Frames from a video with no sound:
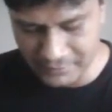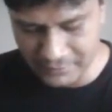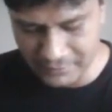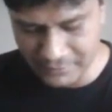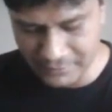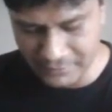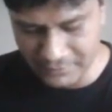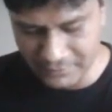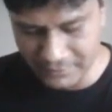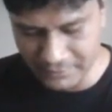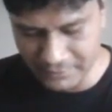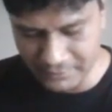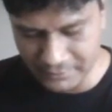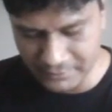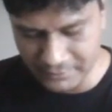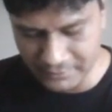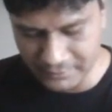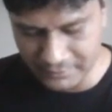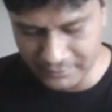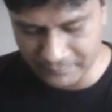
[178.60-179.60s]
here,
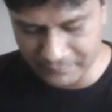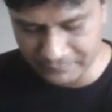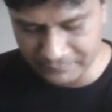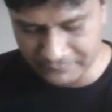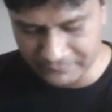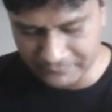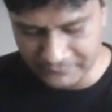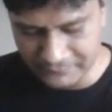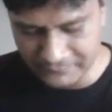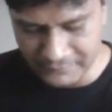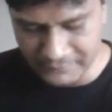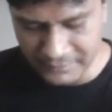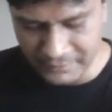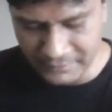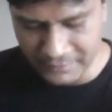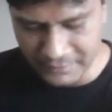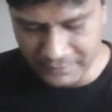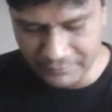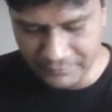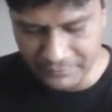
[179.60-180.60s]
that
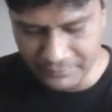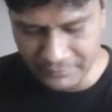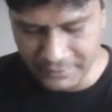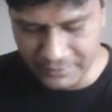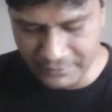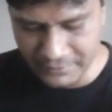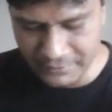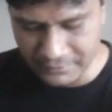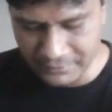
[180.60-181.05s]
if you look at the